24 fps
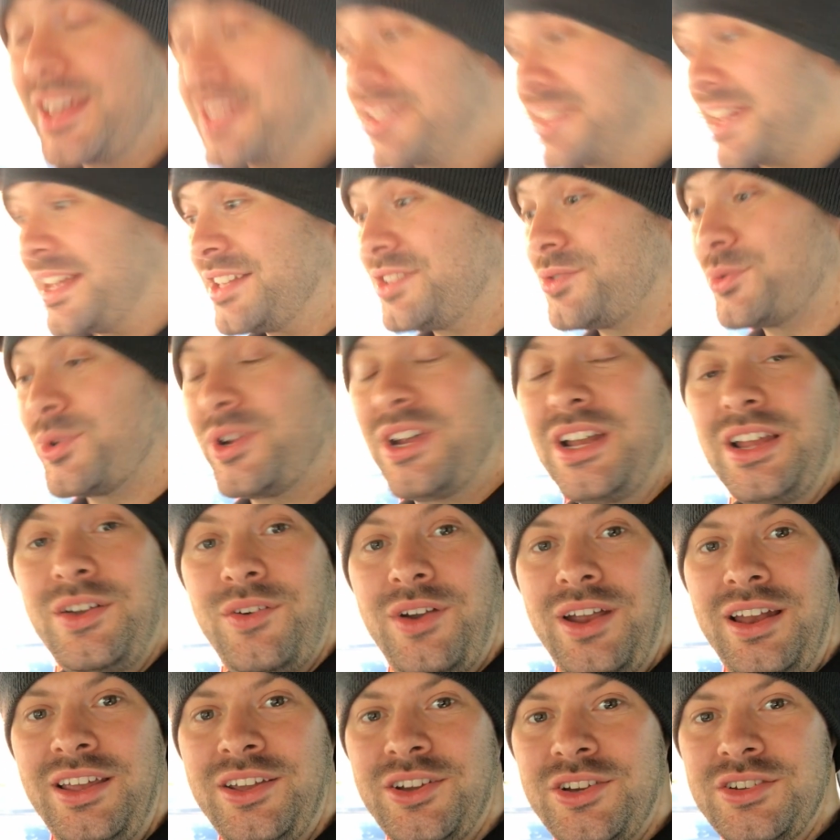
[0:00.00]
that sounds
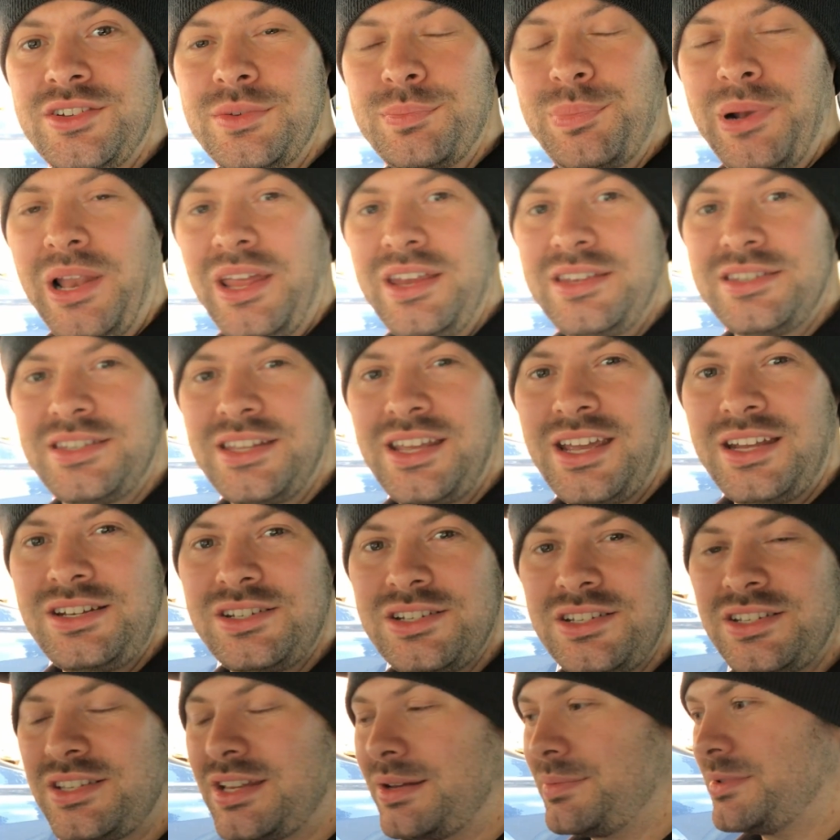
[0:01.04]
really good. I'm pleased the
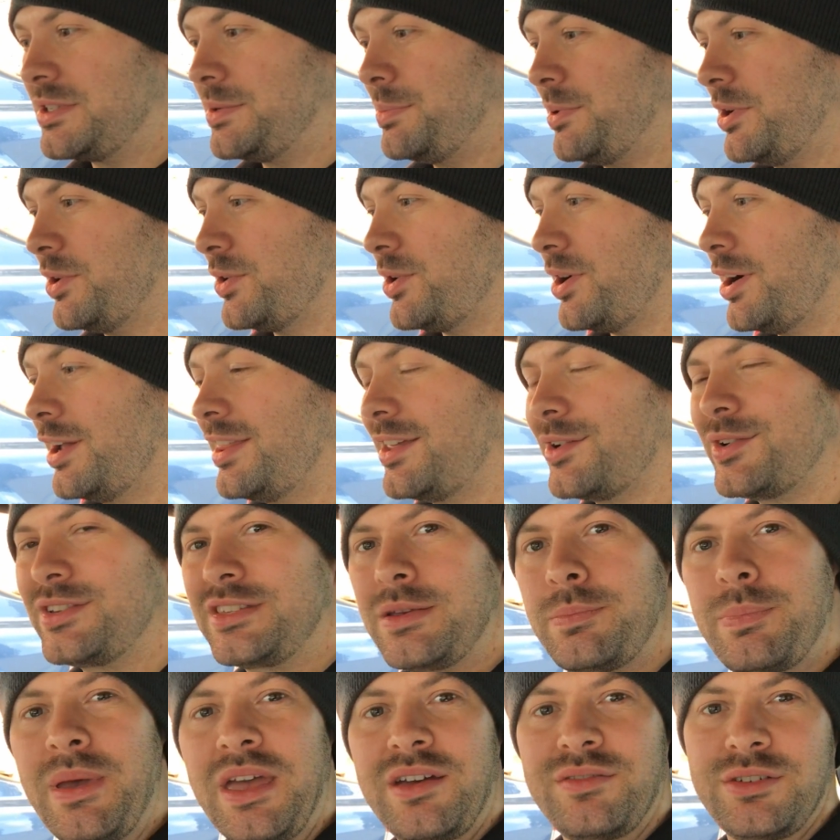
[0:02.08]
engine seems to be alright. There
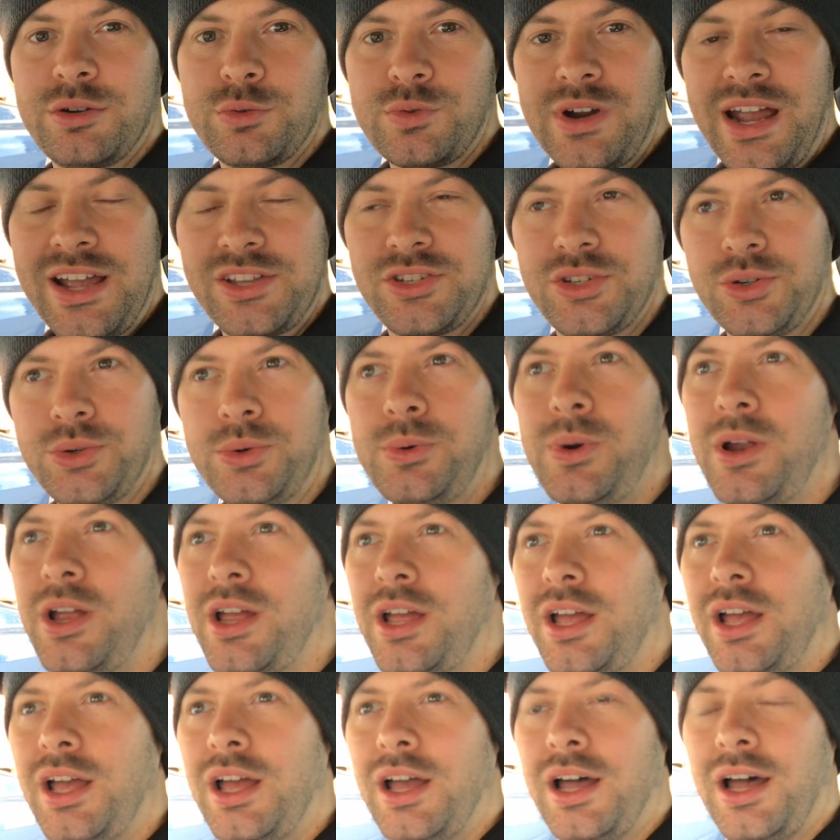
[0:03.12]
is a bit of a rattle,
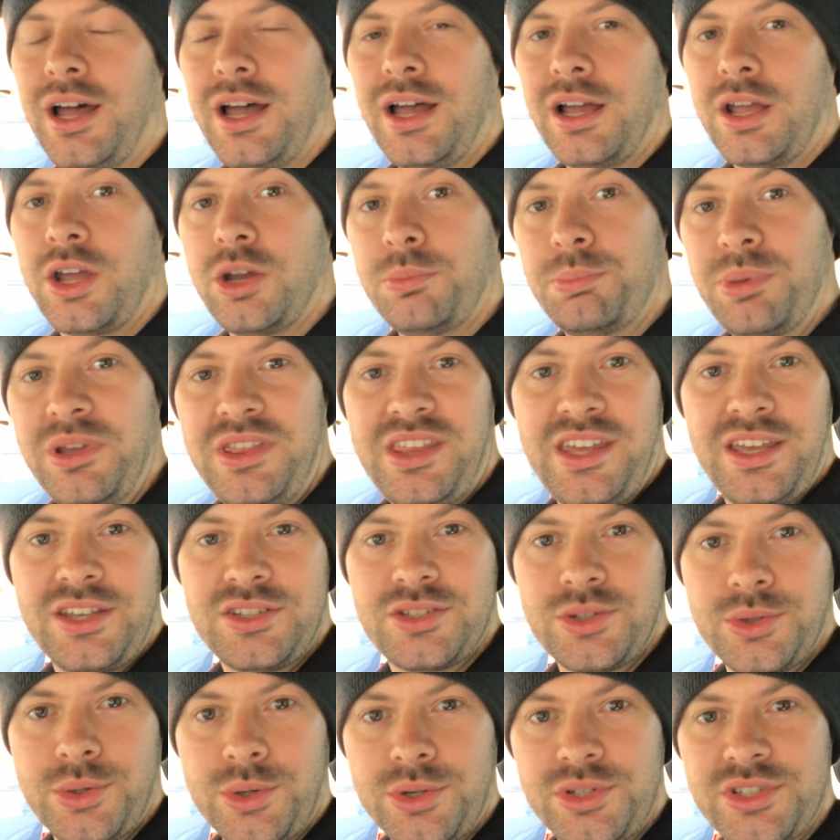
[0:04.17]
could be the
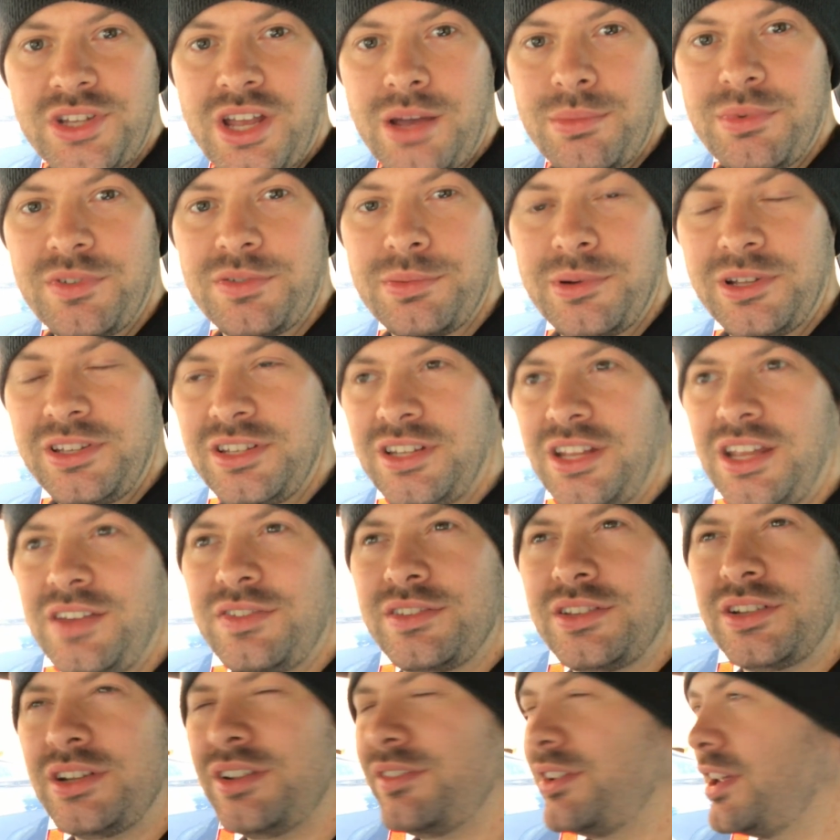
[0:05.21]
exhaust coming from
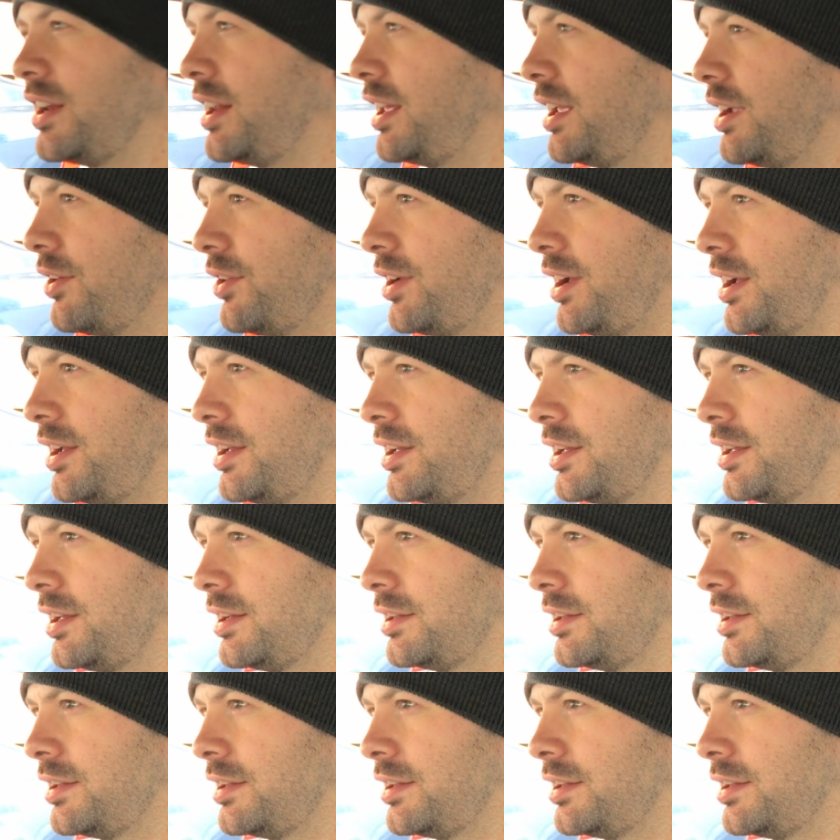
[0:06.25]
underneath, don't know if you can hear that.